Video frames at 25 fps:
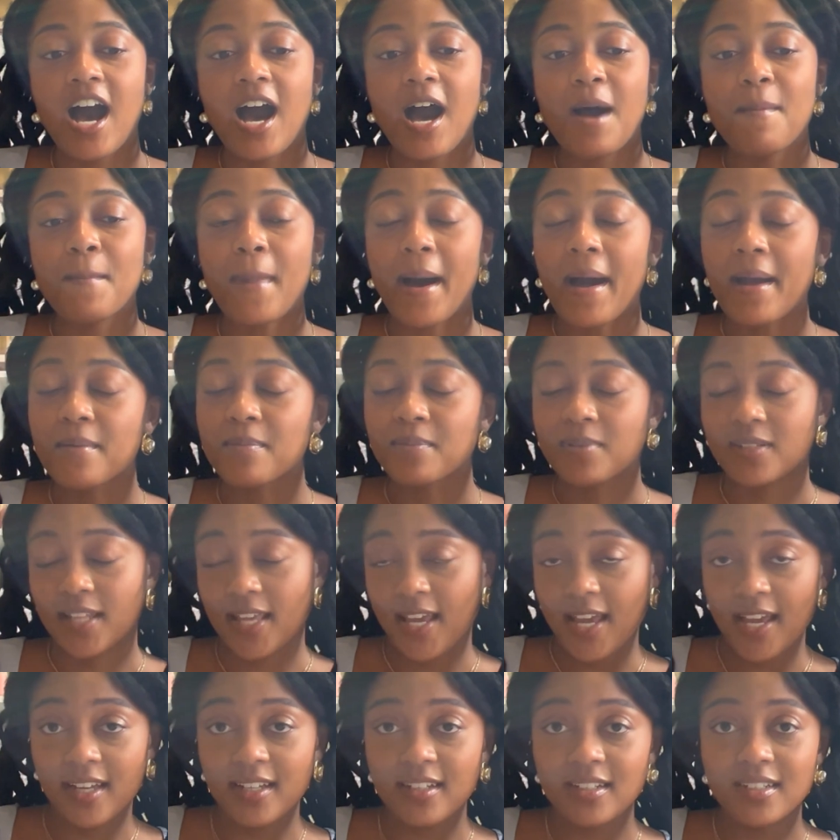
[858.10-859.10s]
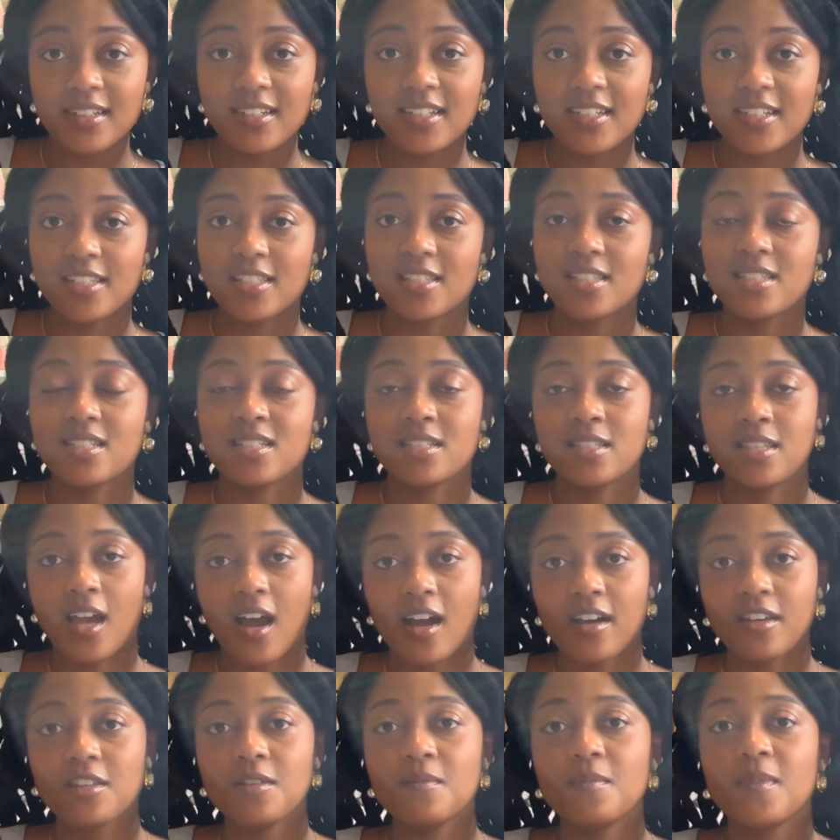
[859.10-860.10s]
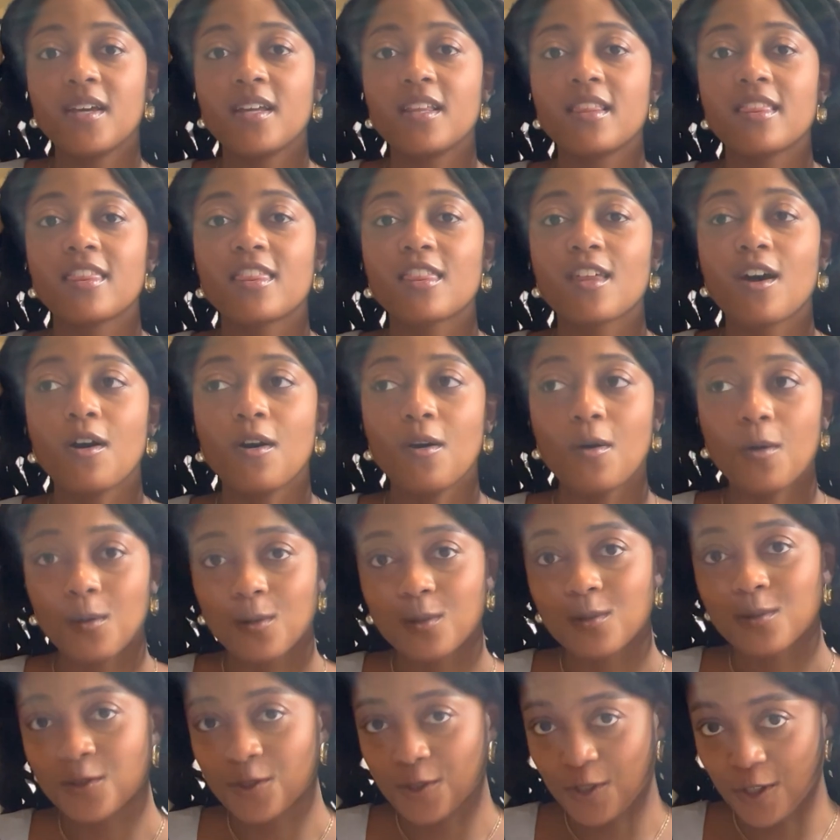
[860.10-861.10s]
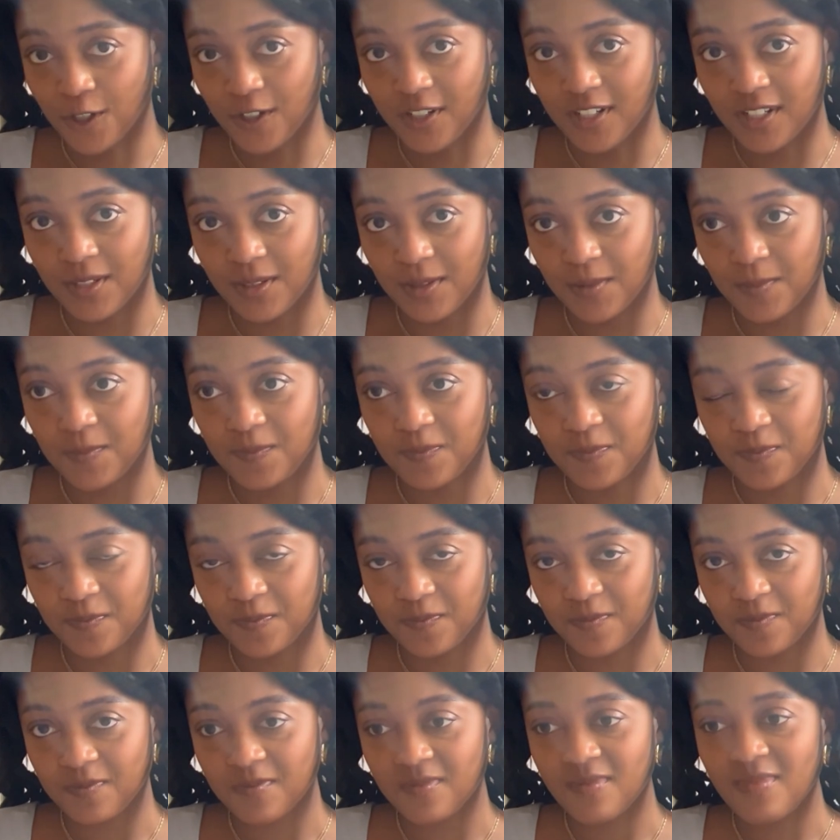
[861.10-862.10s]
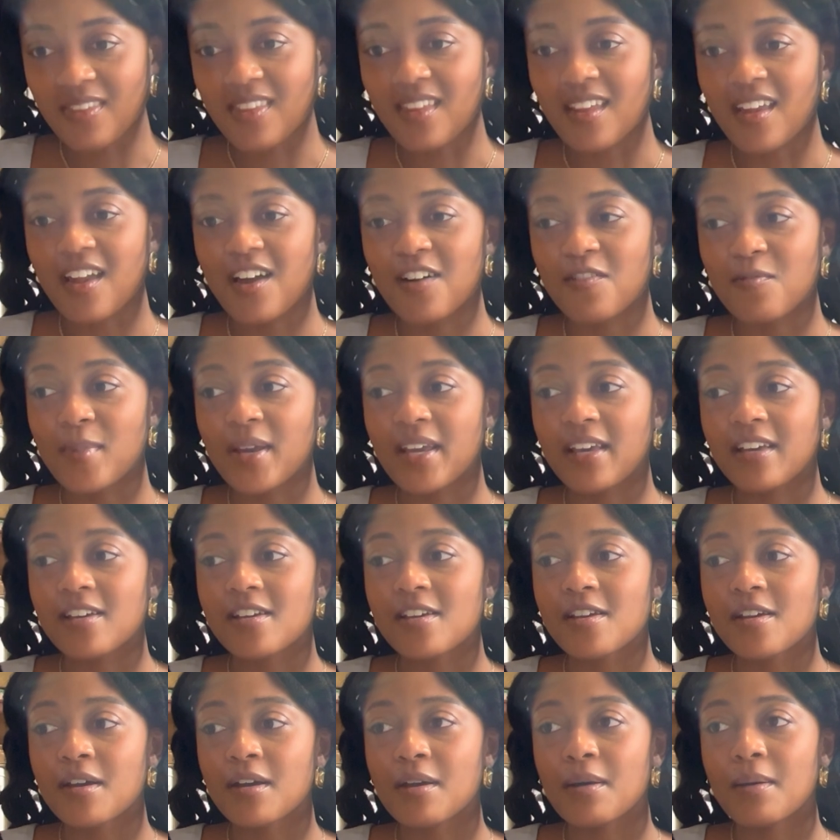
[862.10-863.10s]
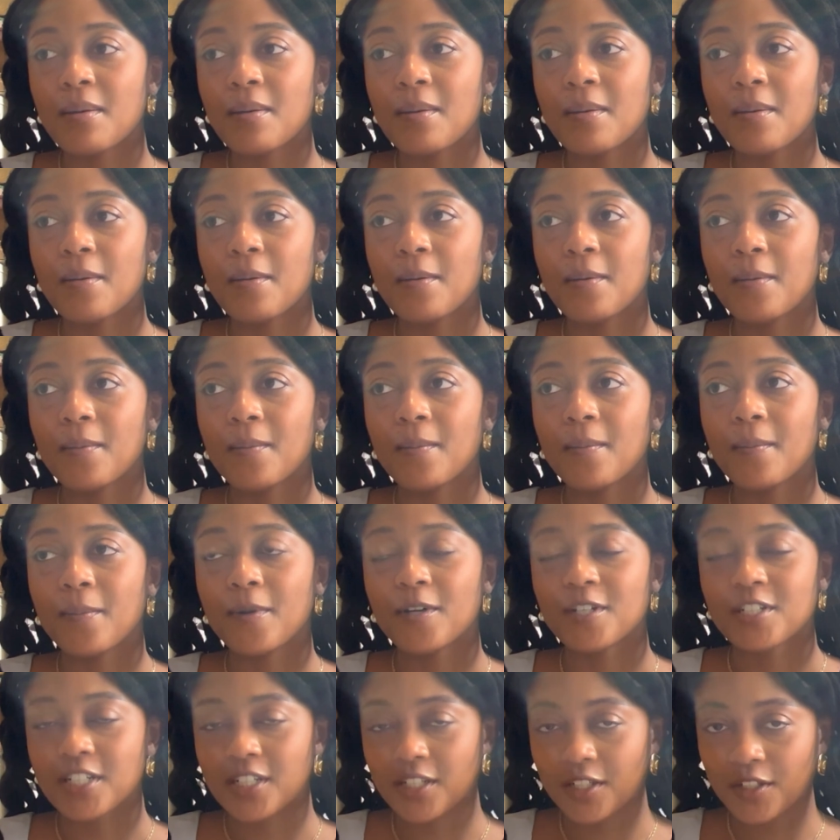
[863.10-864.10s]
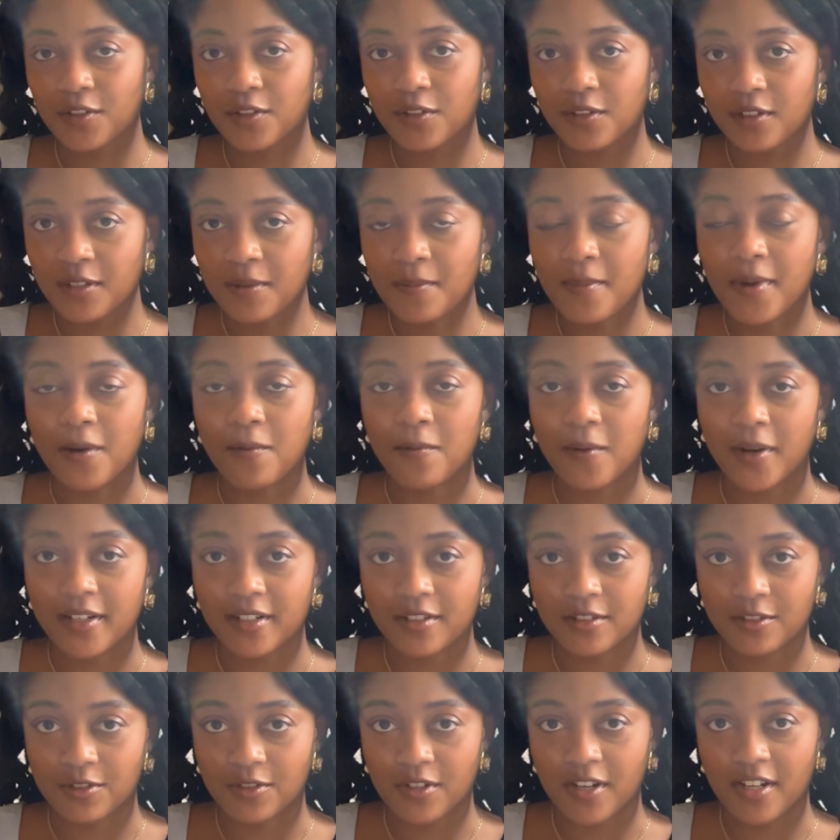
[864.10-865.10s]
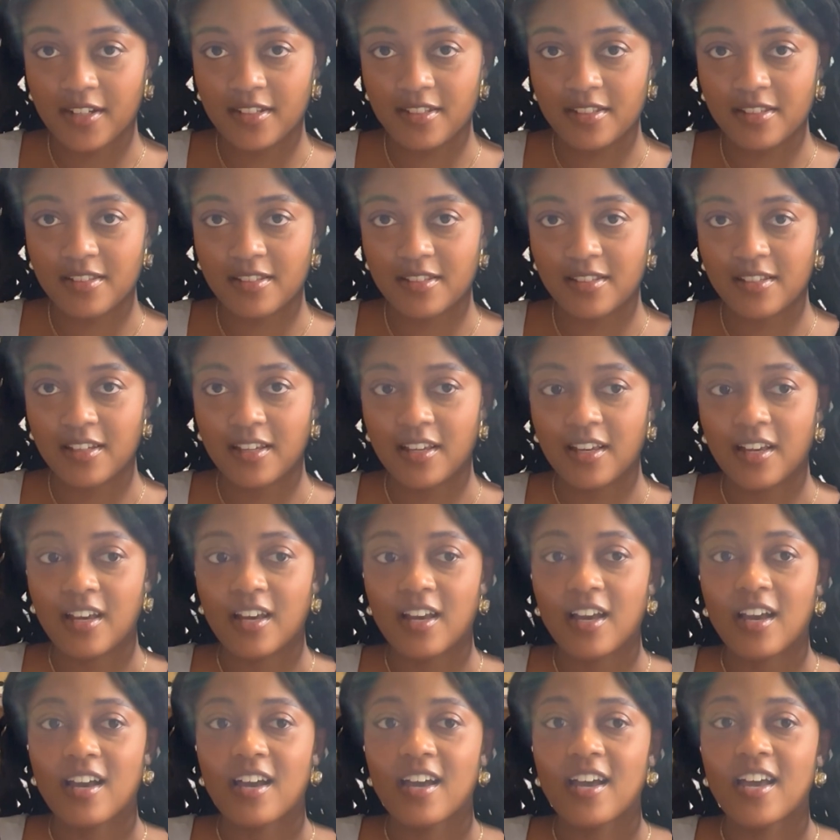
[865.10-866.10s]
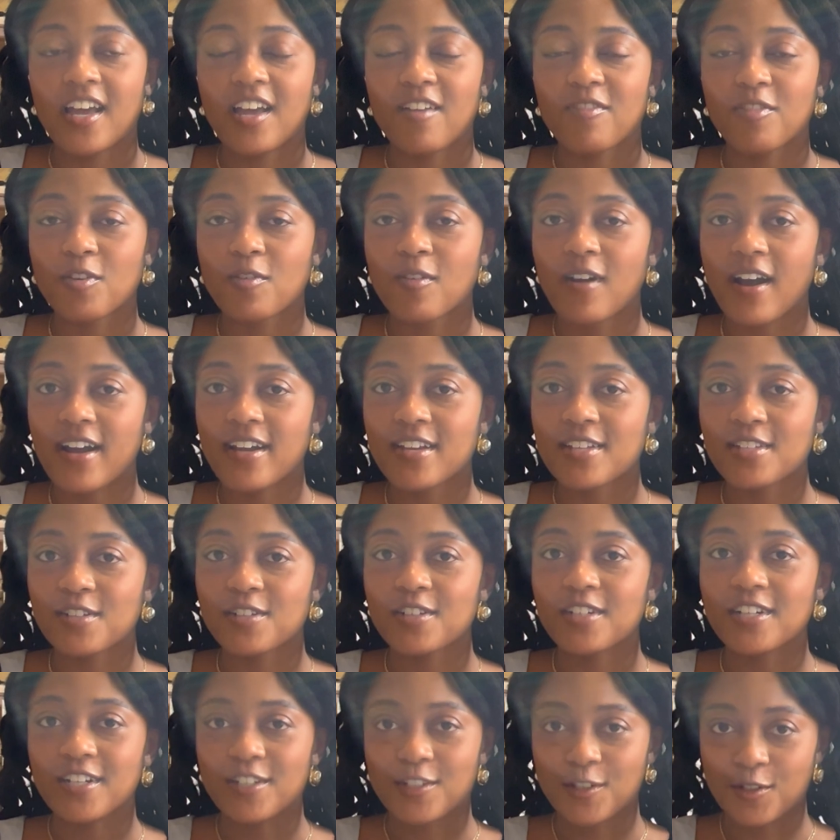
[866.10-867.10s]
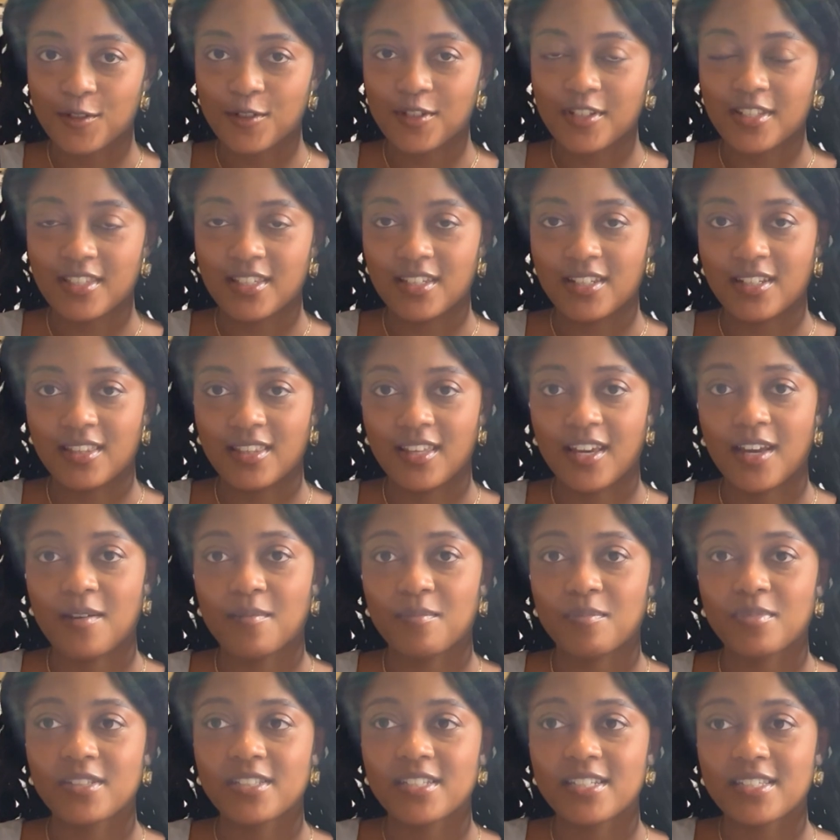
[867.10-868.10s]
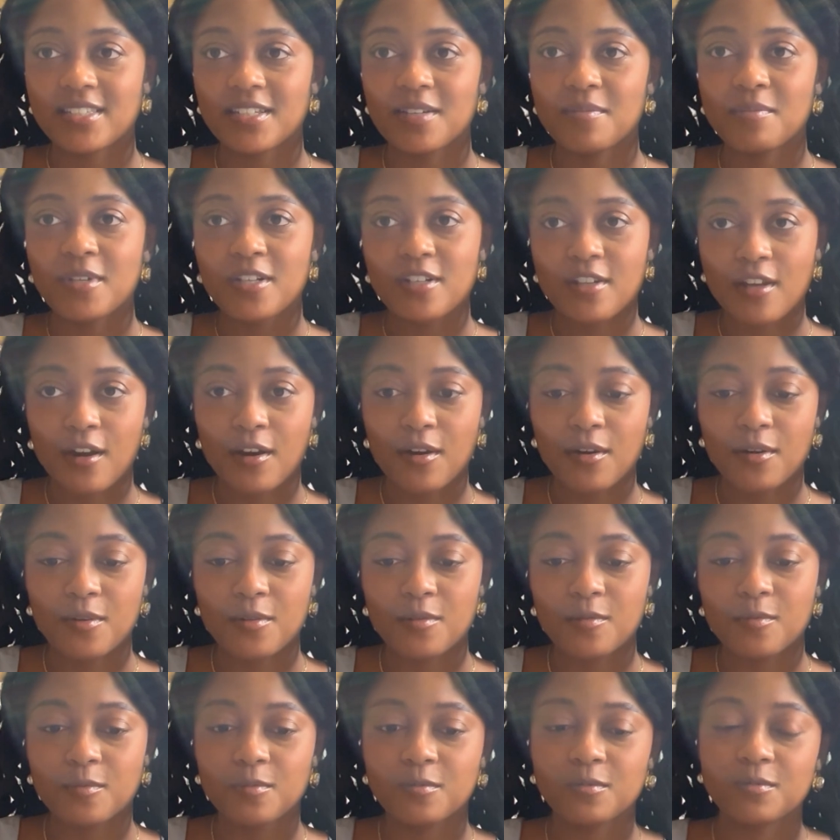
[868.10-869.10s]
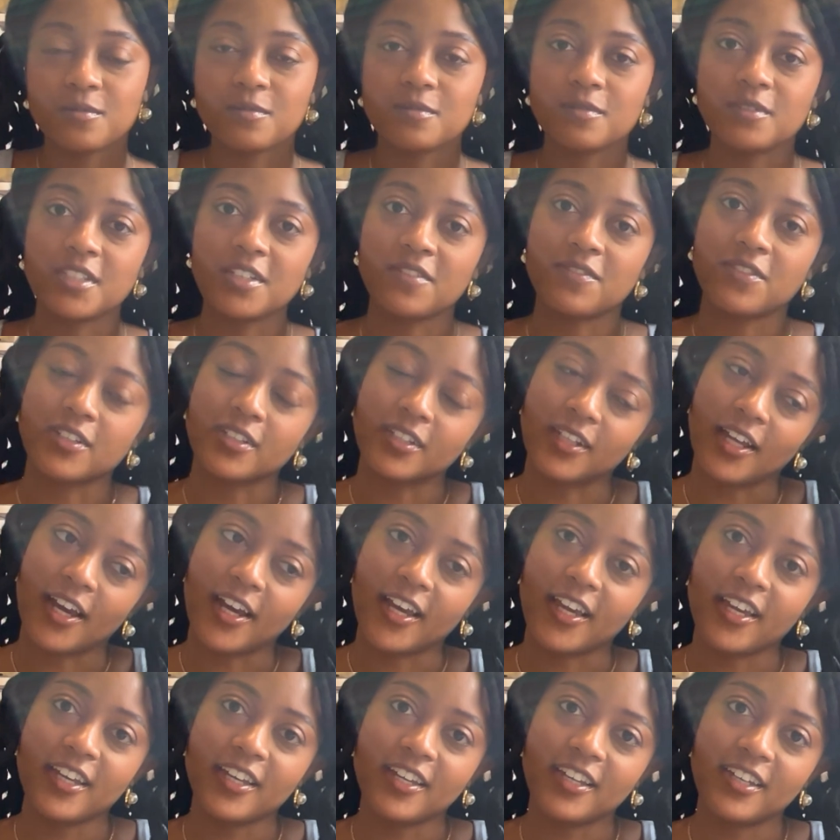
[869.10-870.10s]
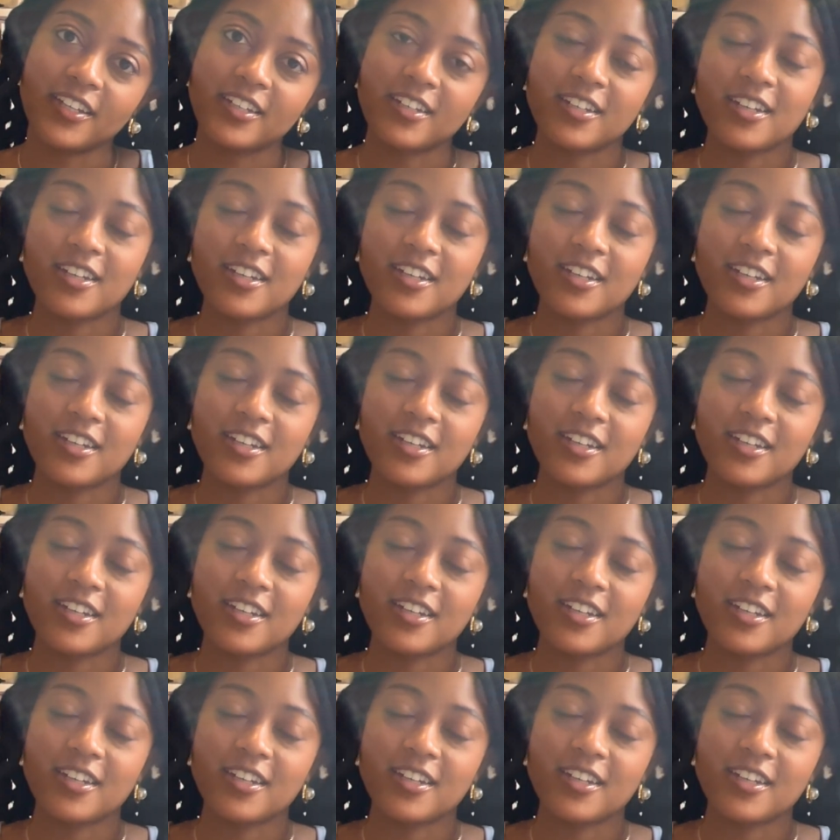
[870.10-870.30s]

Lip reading: my plan is to document the whole journey of making particularly my wedding dress. If you guys are interested in that, please let me know, leave a like,